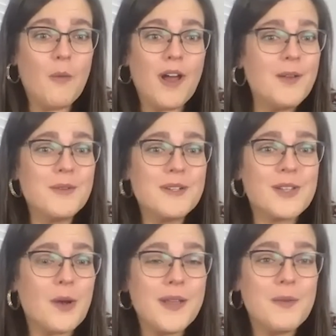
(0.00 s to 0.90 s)
Awana was
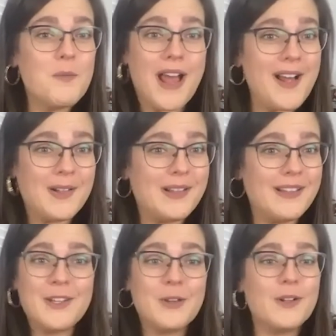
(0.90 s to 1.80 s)
going
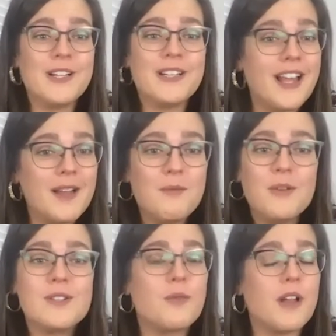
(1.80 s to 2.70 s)
well. Your club
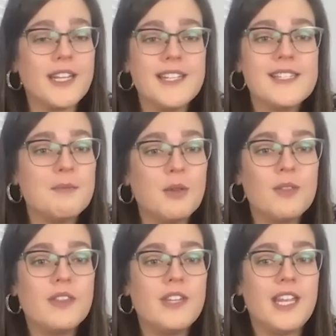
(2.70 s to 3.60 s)
was running
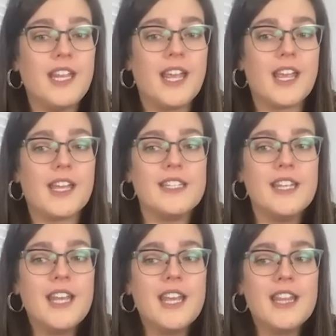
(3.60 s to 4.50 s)
smoothly, and
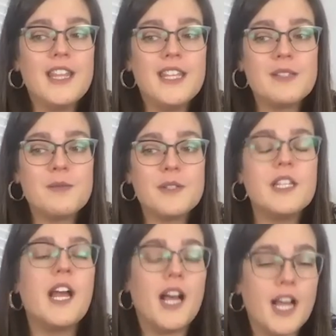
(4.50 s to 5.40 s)
this was
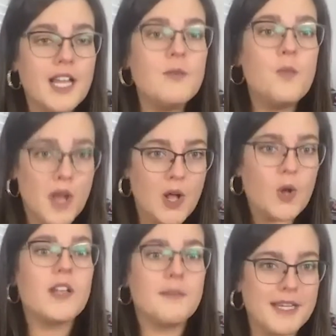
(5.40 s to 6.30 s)
an
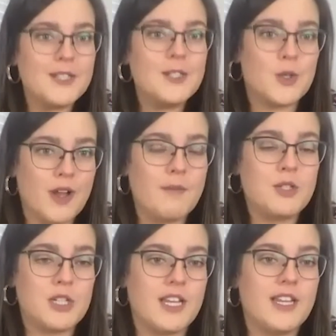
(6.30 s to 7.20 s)
unwelcome
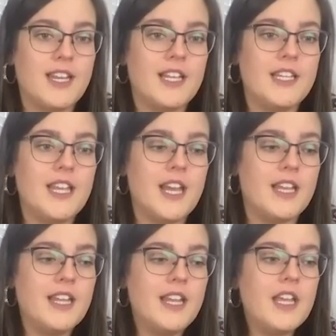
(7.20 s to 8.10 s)
interruption. And
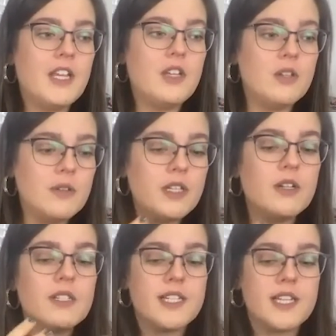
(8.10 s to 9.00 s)
yet, you and
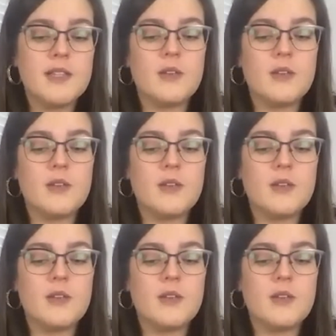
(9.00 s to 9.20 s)
your team at the